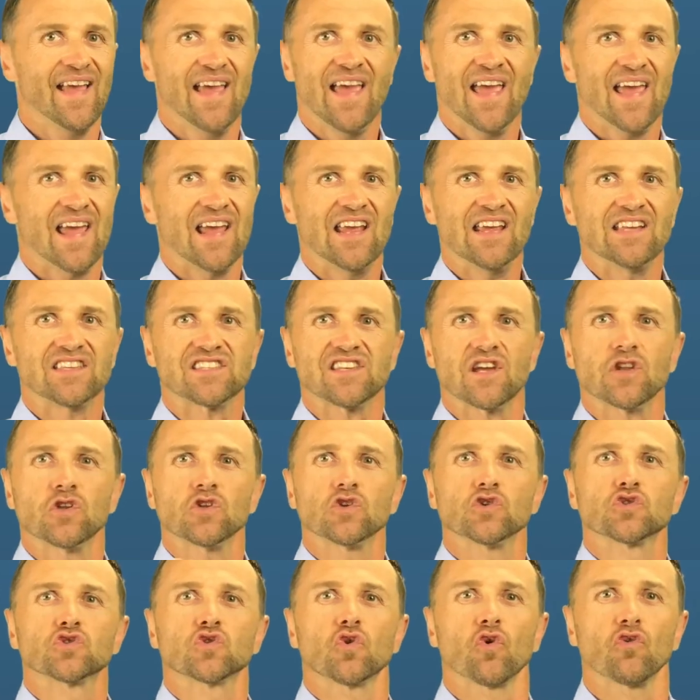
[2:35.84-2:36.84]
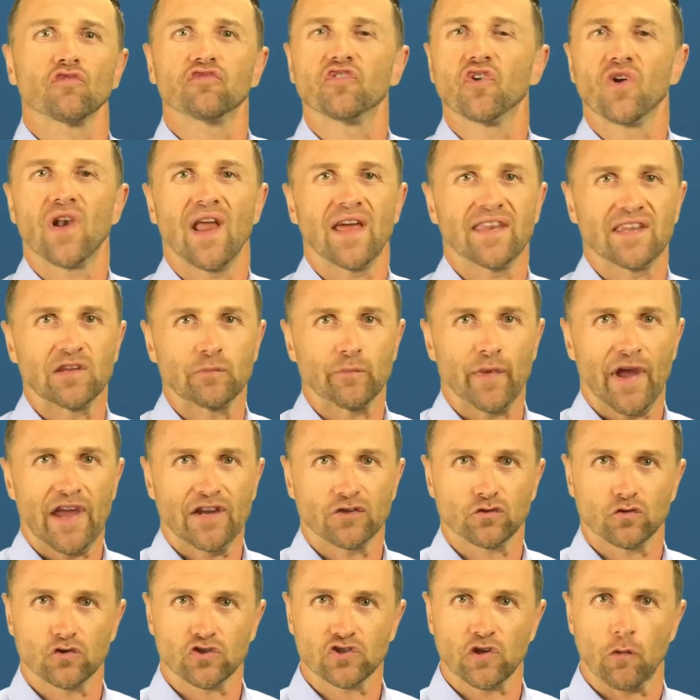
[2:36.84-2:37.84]
It's unusual for a landing
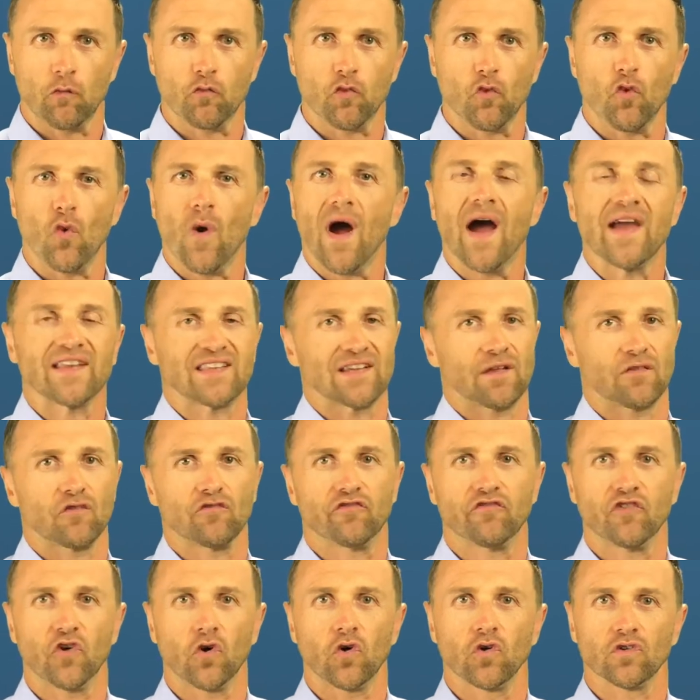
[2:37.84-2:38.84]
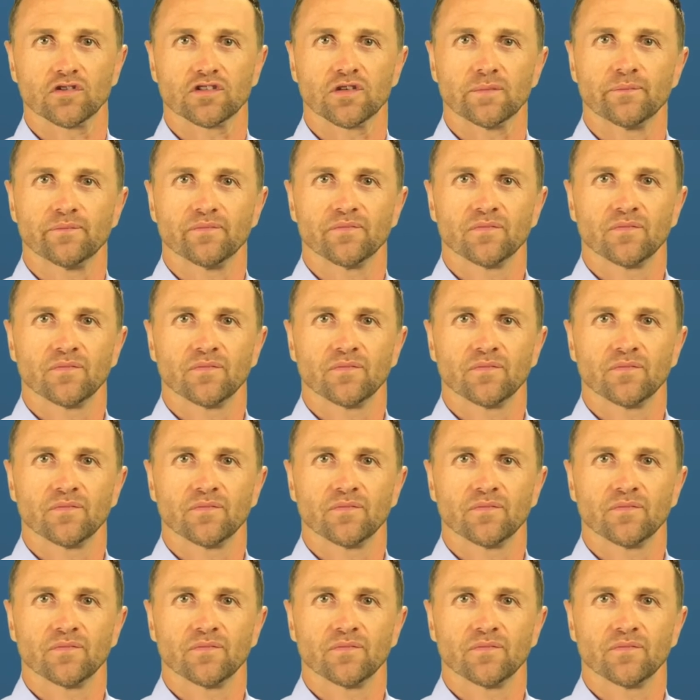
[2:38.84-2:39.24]
page to stop right at the fold.